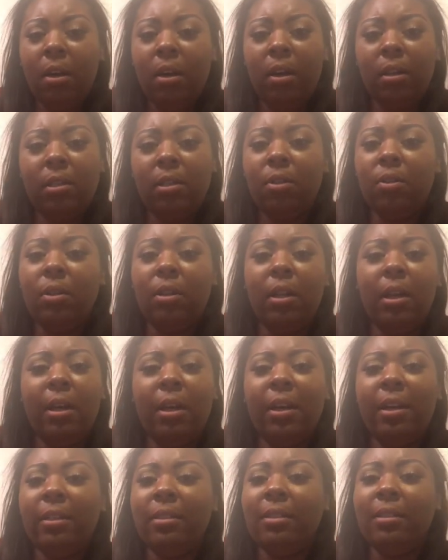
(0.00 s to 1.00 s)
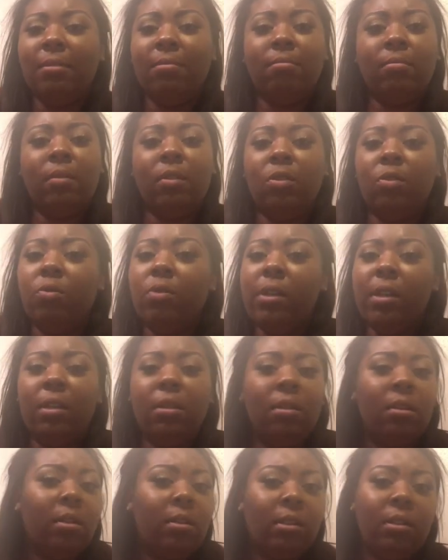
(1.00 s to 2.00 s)
a certain class, you
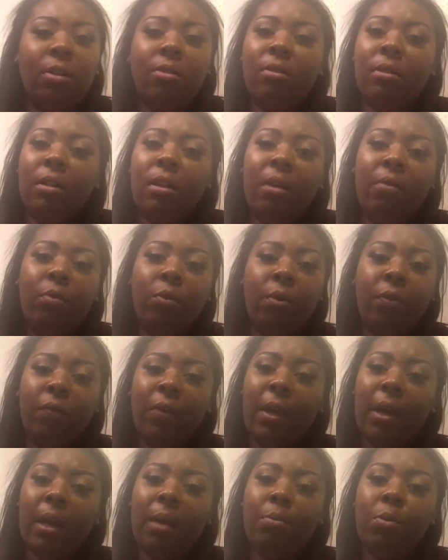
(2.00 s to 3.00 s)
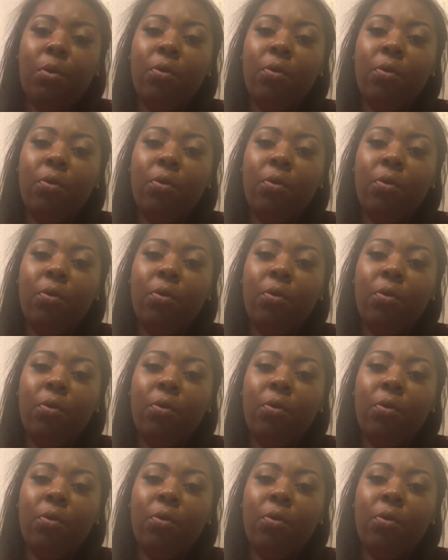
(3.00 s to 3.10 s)
get a certain level of fame,